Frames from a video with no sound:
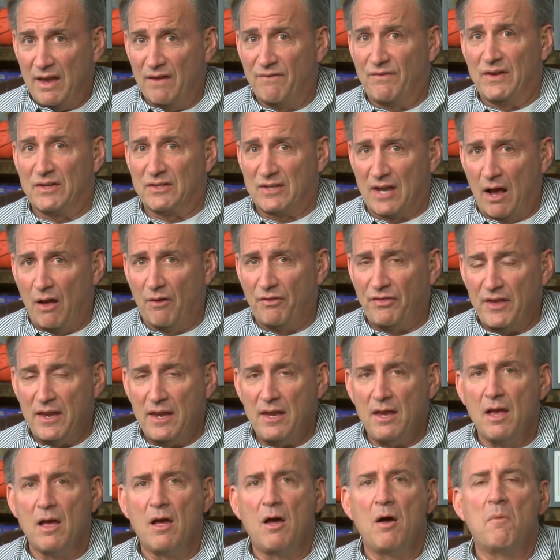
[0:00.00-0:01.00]
if he's
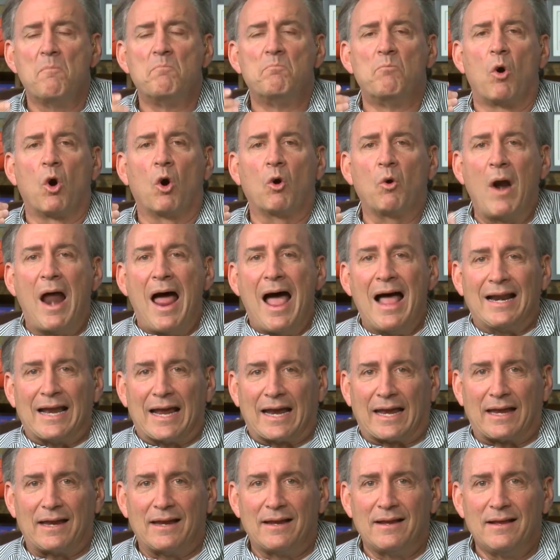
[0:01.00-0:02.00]
healthy?
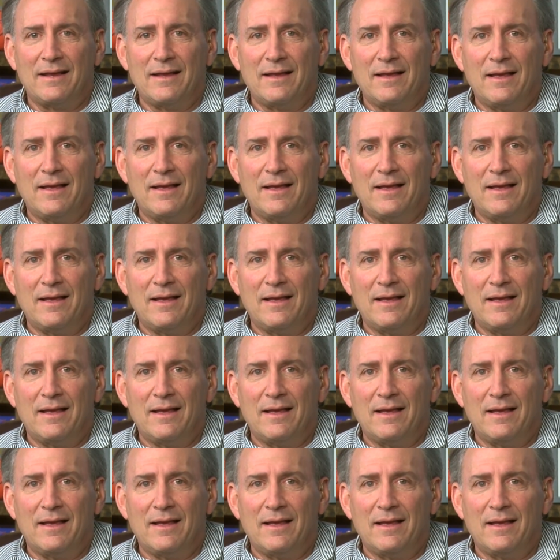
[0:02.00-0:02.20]
Moronic.